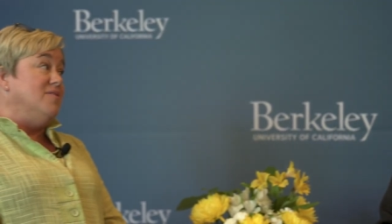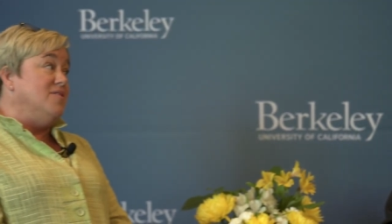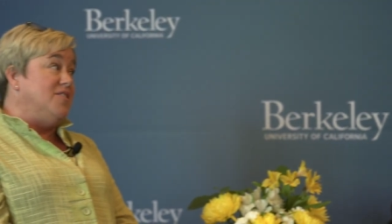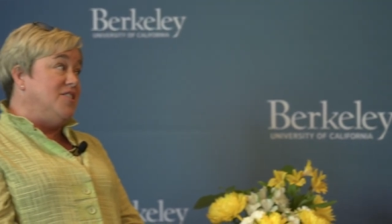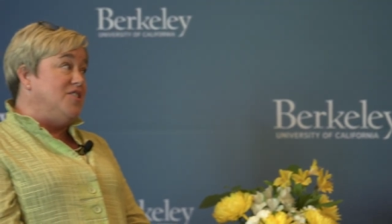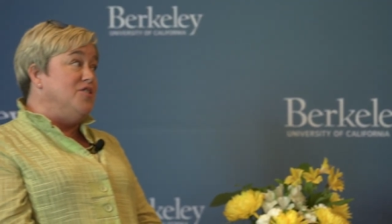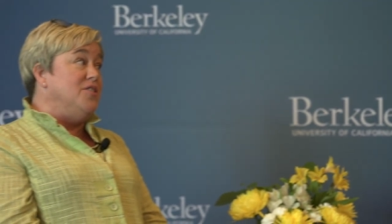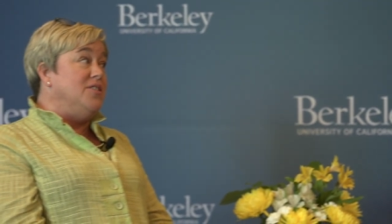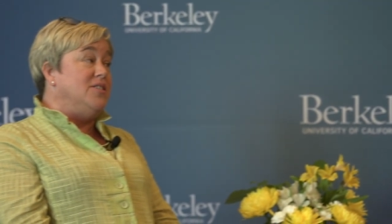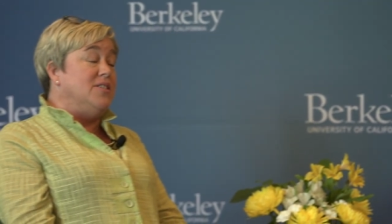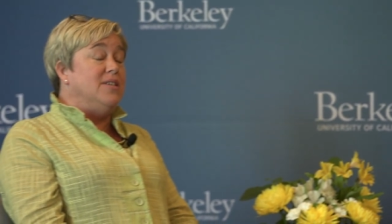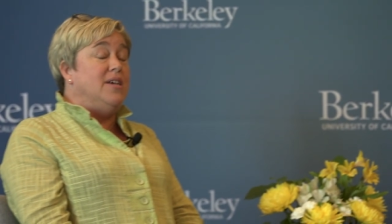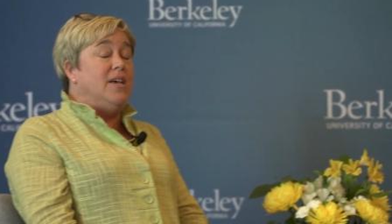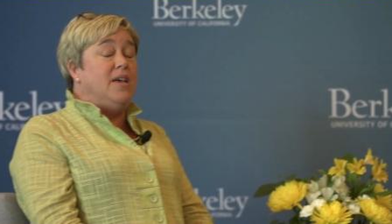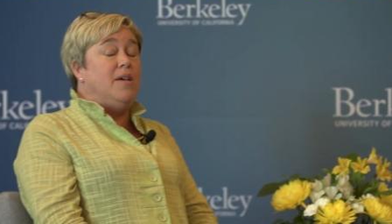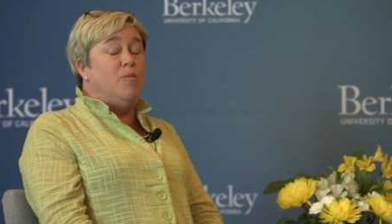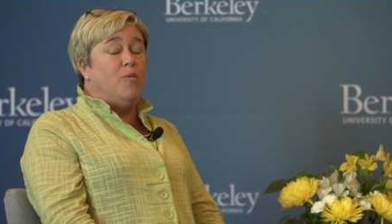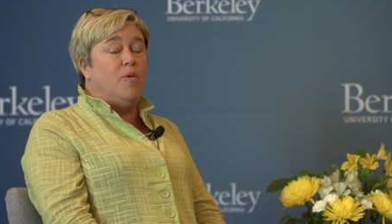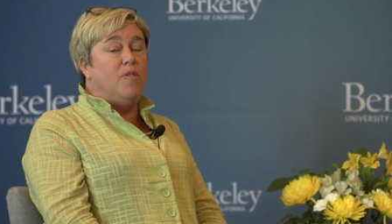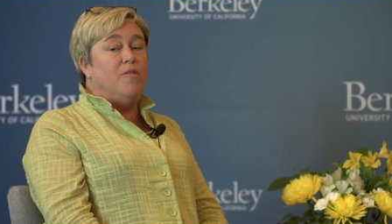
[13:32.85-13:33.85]

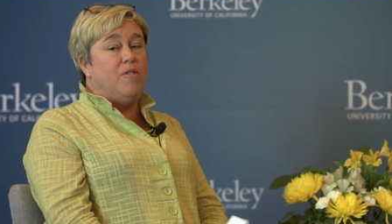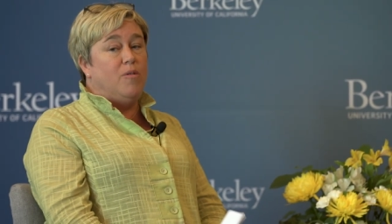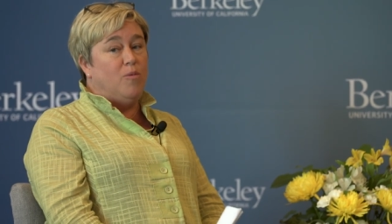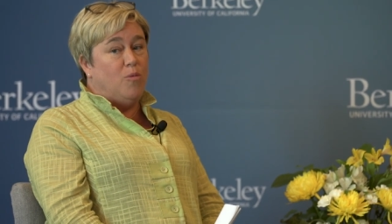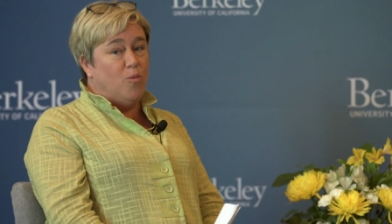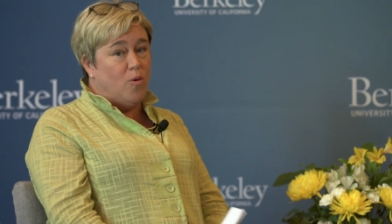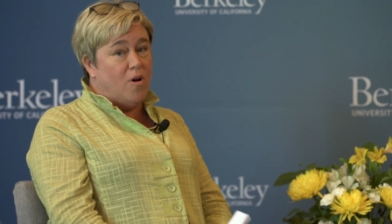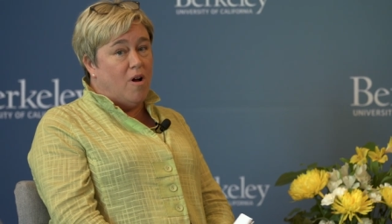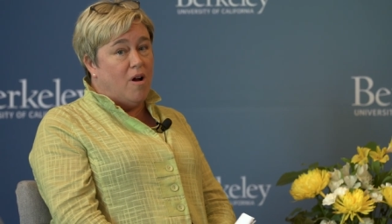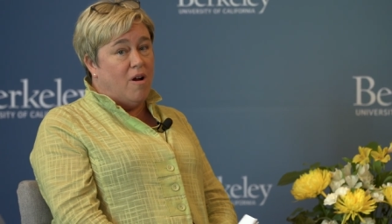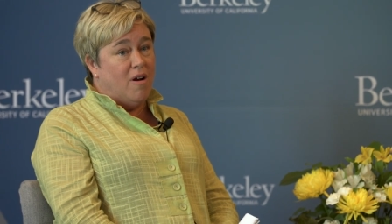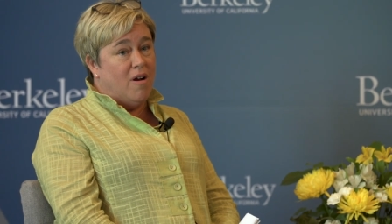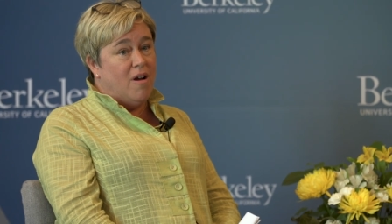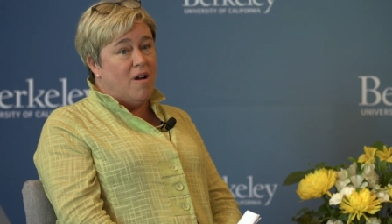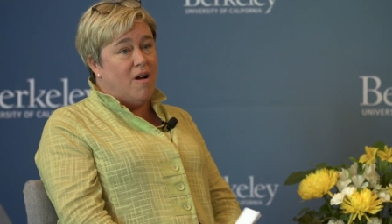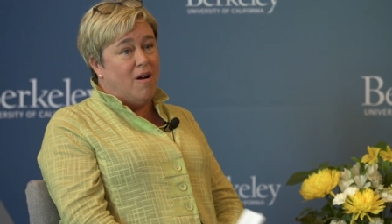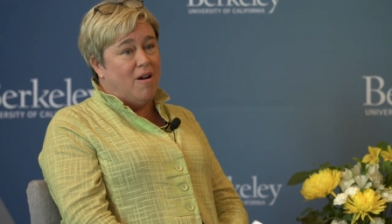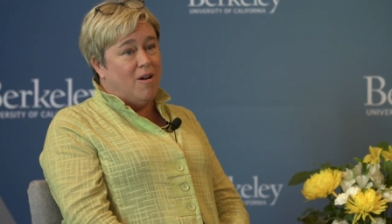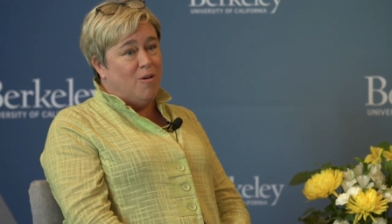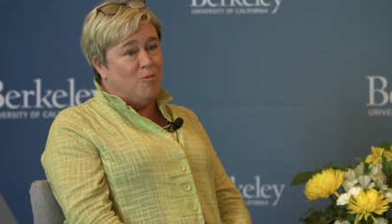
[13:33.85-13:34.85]
seriously, our,
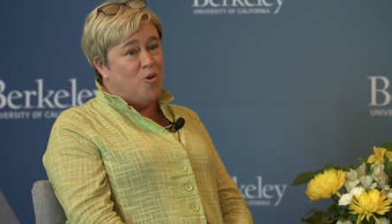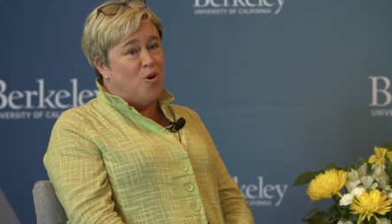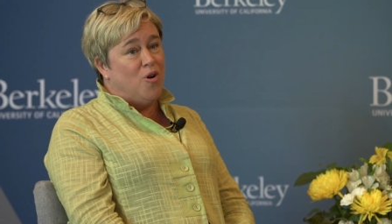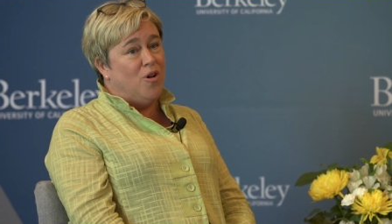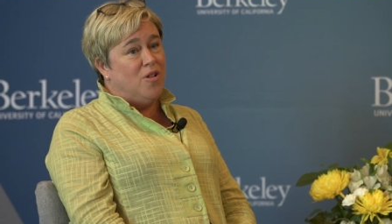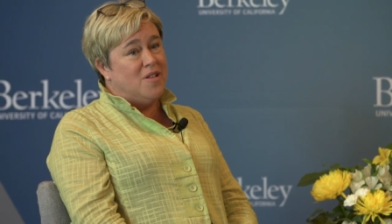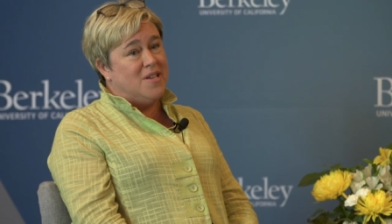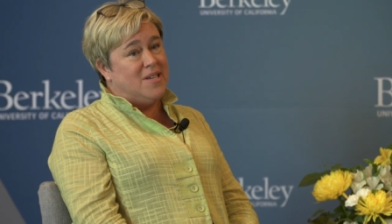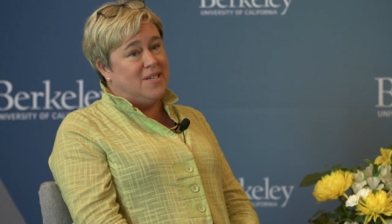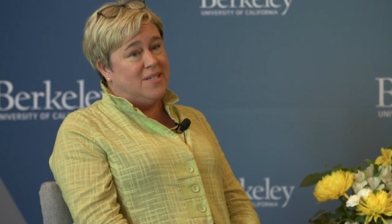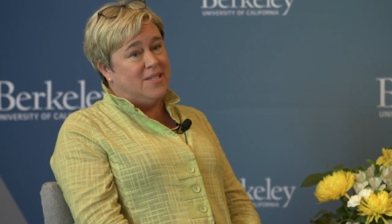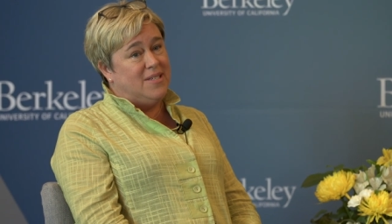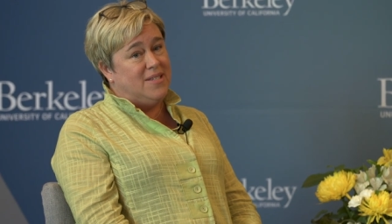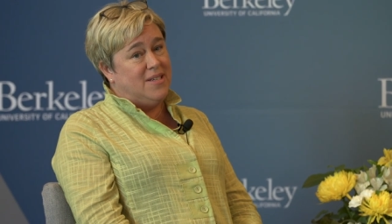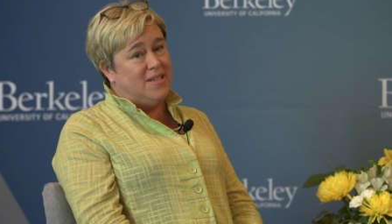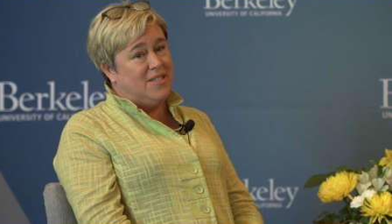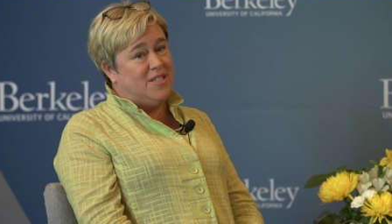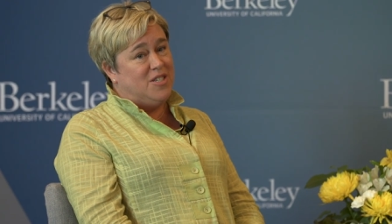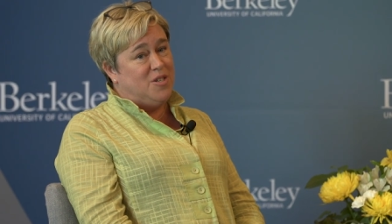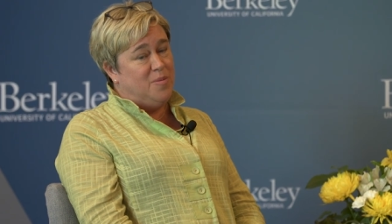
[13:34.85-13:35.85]
our role is,
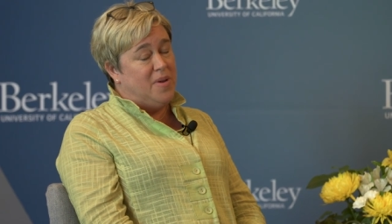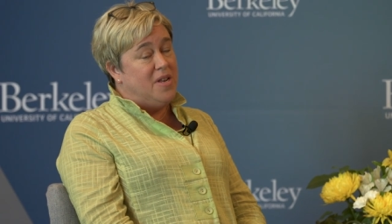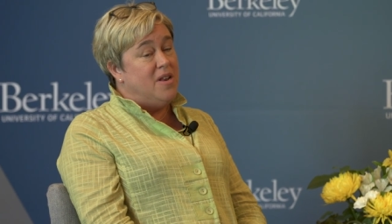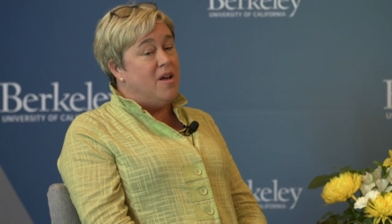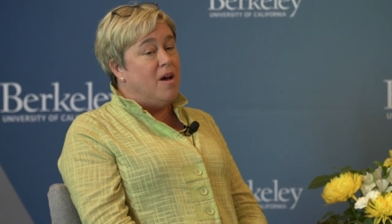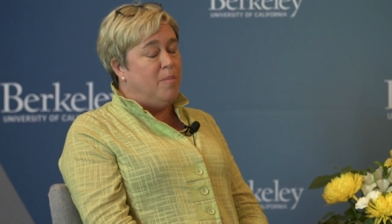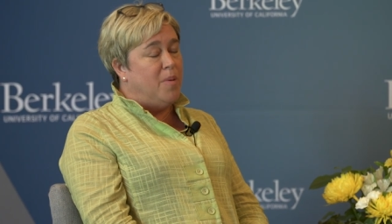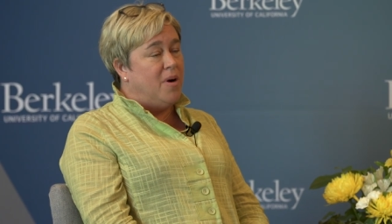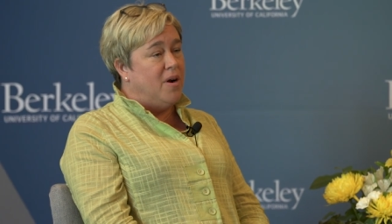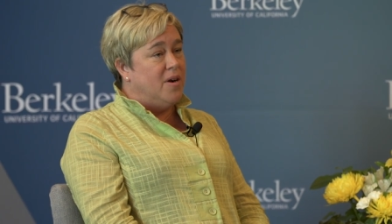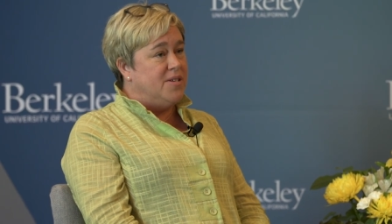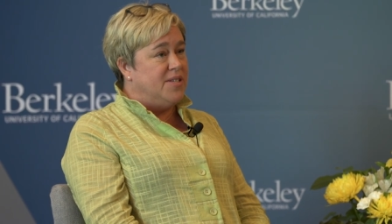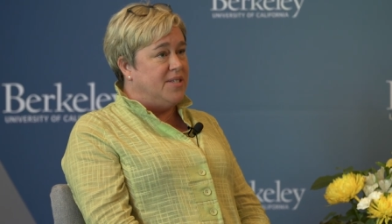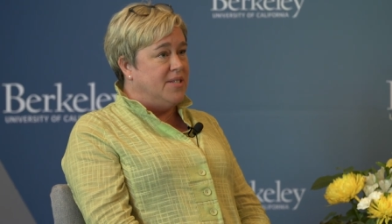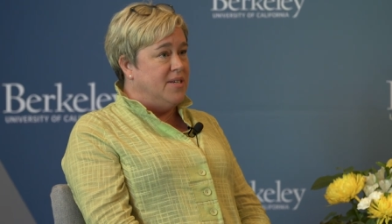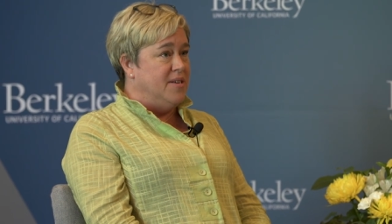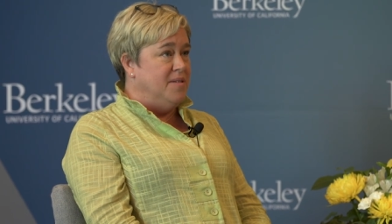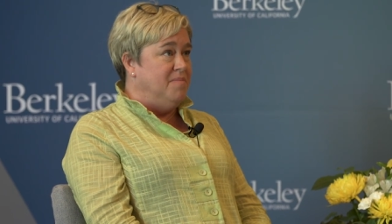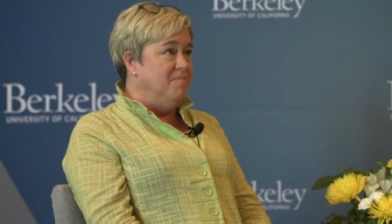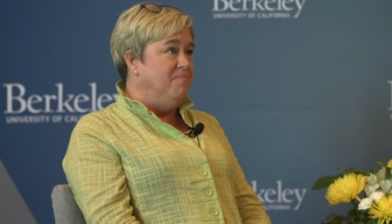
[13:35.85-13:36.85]
is to be
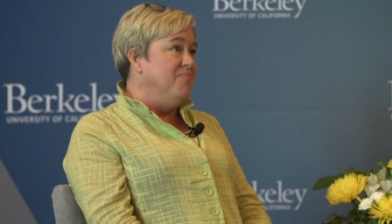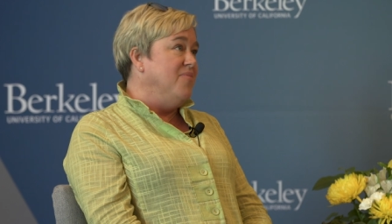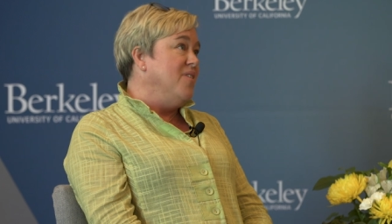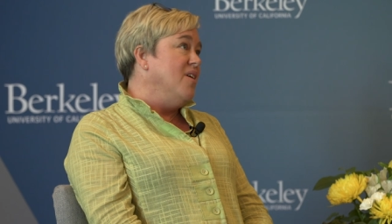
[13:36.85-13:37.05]
nonpartisan